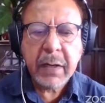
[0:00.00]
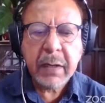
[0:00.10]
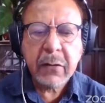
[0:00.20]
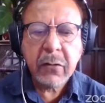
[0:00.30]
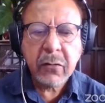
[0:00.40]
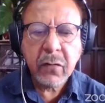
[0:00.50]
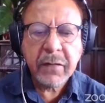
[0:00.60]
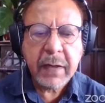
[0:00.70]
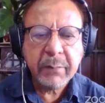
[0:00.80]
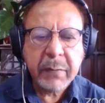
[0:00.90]
I don't know if there
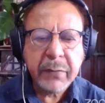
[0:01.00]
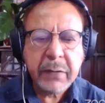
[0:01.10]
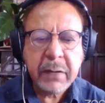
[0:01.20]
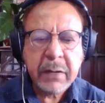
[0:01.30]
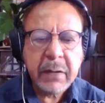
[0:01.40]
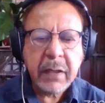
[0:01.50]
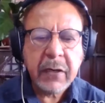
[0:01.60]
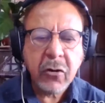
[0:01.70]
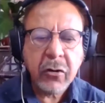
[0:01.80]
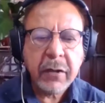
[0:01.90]
are people in the
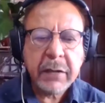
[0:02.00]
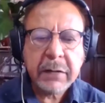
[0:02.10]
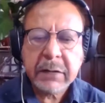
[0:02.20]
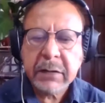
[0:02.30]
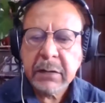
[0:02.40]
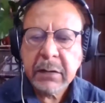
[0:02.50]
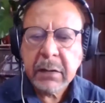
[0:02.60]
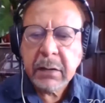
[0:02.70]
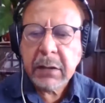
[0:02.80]
audience uh,